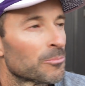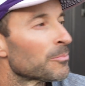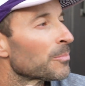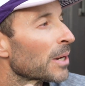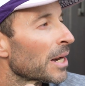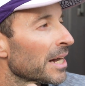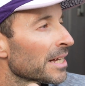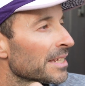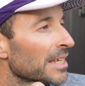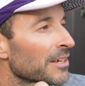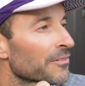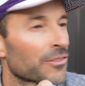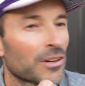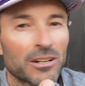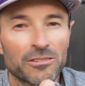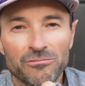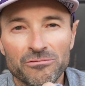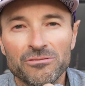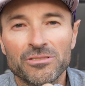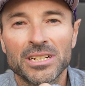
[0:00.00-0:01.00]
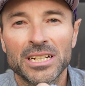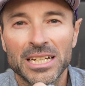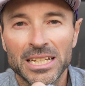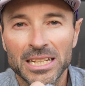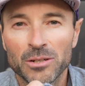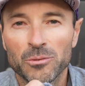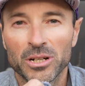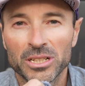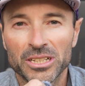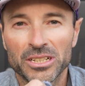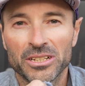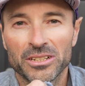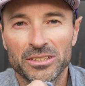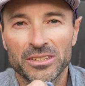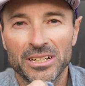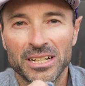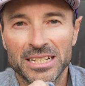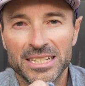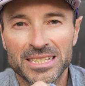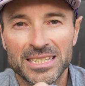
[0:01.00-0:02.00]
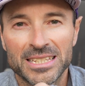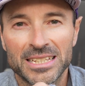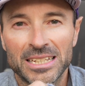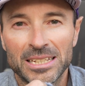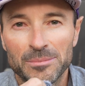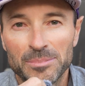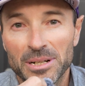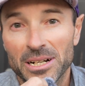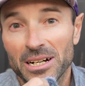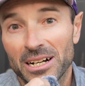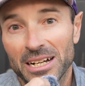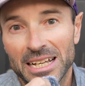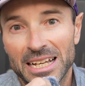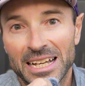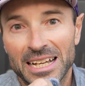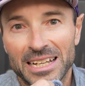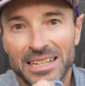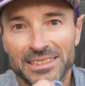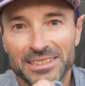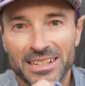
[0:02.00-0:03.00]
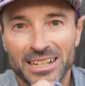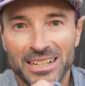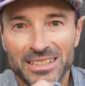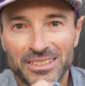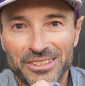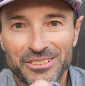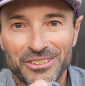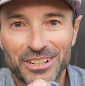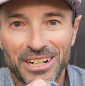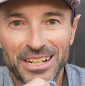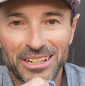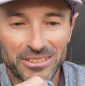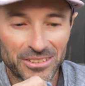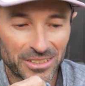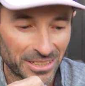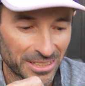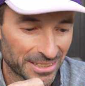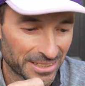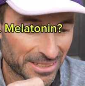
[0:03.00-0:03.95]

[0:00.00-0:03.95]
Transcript: But if I really want a good night's sleep, I head underground.